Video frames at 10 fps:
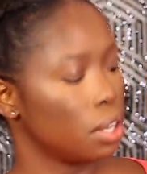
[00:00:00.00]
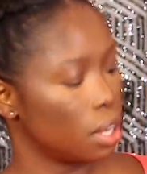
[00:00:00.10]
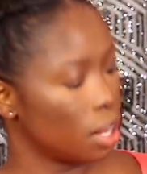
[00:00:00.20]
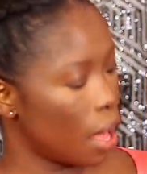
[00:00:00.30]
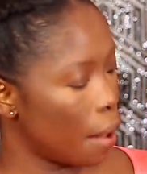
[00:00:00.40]

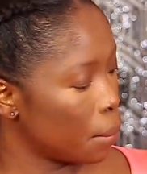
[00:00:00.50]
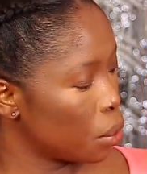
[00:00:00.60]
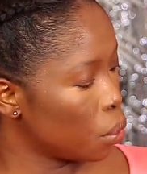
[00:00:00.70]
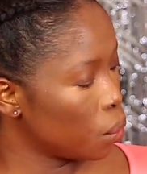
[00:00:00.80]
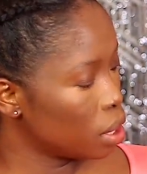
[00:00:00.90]
and I'm
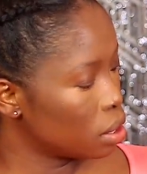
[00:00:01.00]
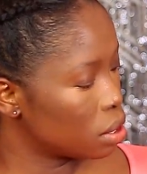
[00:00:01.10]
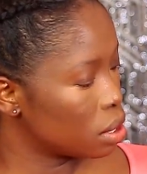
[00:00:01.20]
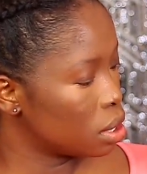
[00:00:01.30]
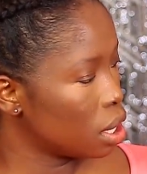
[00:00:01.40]
going
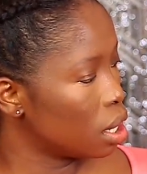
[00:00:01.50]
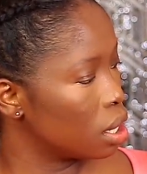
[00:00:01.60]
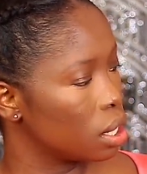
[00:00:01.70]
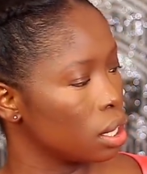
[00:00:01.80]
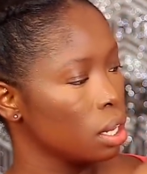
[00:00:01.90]
to
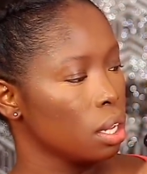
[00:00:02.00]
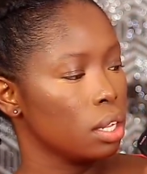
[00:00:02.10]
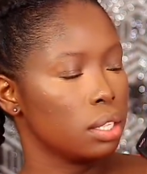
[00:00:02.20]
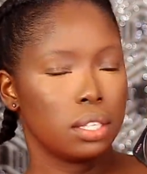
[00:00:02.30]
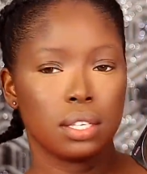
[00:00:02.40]
take
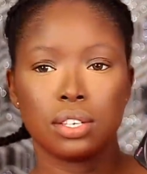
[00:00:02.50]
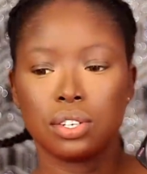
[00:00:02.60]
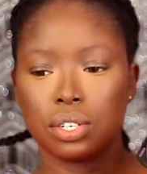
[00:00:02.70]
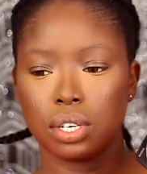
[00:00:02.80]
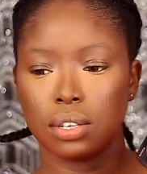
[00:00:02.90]
this
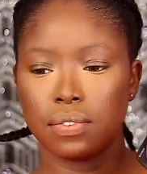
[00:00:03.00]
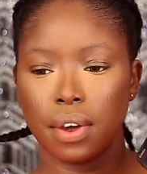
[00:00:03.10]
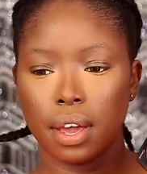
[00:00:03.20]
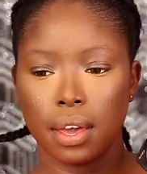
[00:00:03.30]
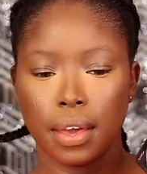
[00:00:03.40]
shade
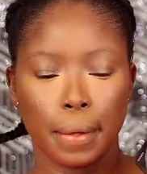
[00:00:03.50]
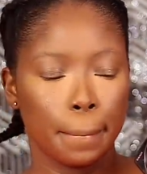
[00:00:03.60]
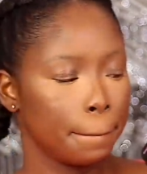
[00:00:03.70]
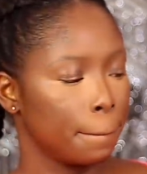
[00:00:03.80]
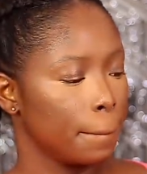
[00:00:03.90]
right here
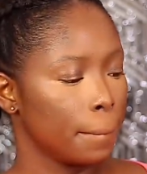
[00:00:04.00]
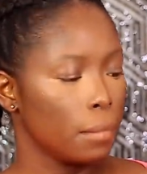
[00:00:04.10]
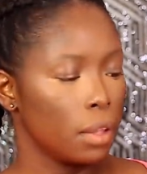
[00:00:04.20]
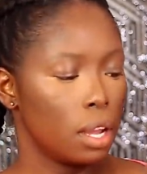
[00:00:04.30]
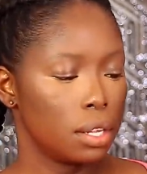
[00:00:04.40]

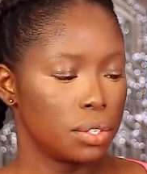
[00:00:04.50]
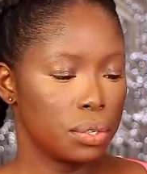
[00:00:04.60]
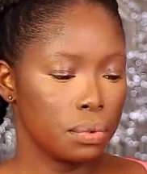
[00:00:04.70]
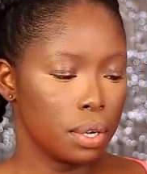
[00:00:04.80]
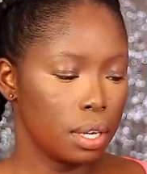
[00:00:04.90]
and
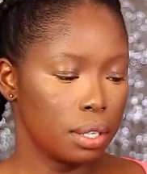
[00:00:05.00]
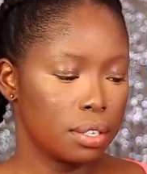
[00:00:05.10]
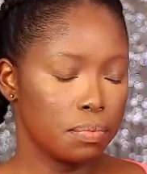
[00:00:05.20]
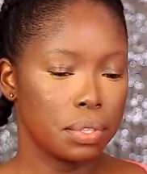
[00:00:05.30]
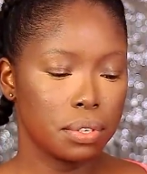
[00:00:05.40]
do a
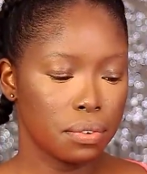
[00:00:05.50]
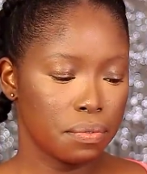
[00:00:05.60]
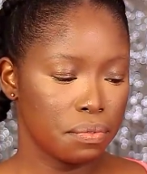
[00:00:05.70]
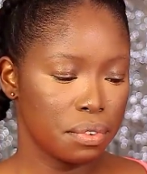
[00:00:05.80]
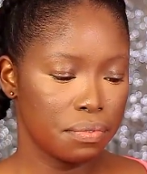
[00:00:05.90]
little bit
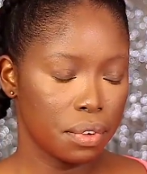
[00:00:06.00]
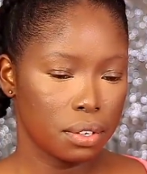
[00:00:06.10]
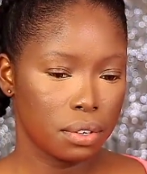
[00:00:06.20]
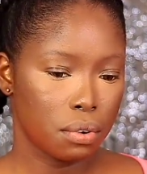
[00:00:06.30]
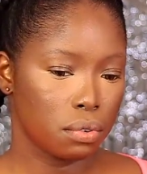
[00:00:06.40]
of
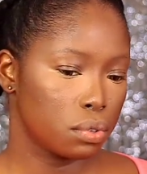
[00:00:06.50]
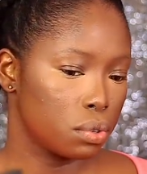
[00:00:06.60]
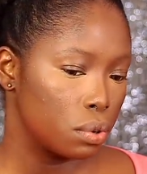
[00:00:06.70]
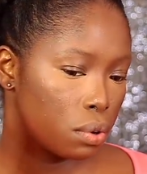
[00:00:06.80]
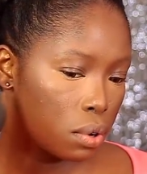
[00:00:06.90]
reverse
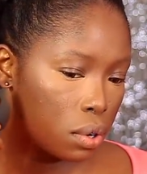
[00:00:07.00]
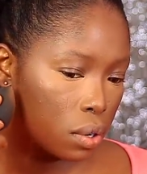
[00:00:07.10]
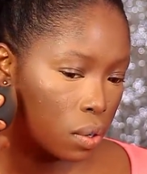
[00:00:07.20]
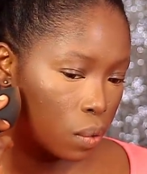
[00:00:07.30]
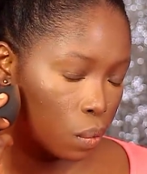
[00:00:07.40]
contour.